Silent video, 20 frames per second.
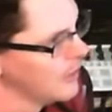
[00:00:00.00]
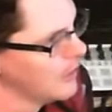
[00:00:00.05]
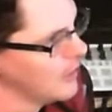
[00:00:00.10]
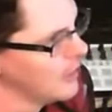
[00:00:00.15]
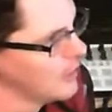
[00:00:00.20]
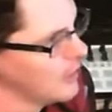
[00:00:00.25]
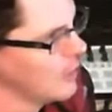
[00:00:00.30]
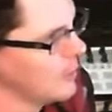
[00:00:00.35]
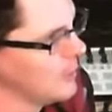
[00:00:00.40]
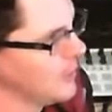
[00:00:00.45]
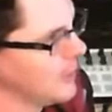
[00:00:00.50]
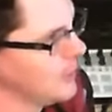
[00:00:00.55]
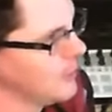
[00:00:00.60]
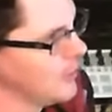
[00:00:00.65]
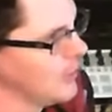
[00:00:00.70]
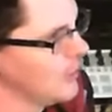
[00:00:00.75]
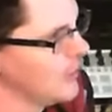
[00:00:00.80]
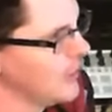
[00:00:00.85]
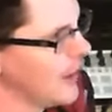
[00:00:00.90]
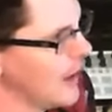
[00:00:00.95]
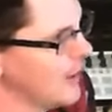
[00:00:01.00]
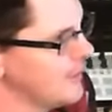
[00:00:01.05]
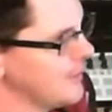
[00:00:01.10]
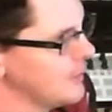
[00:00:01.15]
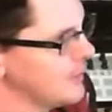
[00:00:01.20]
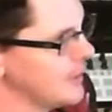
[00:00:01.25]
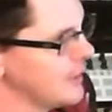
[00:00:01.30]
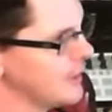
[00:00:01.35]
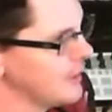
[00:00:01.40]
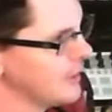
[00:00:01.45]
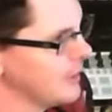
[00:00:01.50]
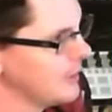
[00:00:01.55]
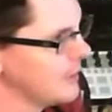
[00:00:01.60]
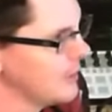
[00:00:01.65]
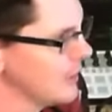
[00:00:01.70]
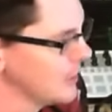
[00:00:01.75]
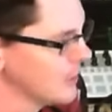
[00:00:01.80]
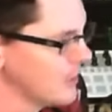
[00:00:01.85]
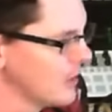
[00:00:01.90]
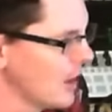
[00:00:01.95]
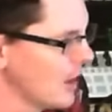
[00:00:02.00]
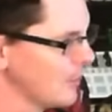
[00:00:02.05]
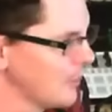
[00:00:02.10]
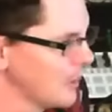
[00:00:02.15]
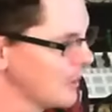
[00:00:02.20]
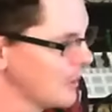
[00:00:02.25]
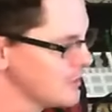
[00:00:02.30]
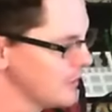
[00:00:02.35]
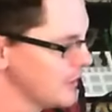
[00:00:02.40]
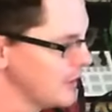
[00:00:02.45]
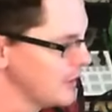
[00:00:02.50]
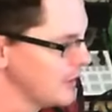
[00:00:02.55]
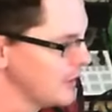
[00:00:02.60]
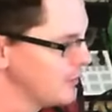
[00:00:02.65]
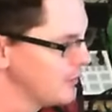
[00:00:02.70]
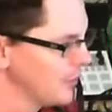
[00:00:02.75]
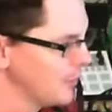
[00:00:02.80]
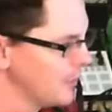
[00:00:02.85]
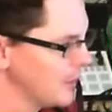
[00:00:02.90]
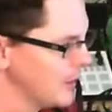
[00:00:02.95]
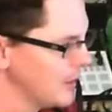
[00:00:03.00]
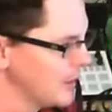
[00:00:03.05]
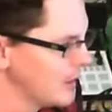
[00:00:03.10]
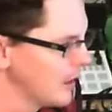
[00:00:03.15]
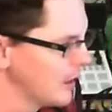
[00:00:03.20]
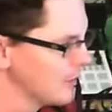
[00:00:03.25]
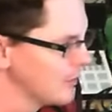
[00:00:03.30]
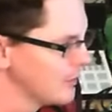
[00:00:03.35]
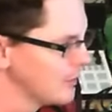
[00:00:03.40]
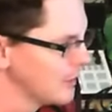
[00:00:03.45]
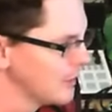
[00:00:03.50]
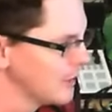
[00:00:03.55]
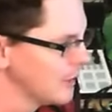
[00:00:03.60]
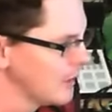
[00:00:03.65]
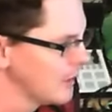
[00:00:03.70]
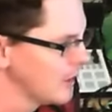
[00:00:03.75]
something really heavily, then there's not much of a need for me to cover it.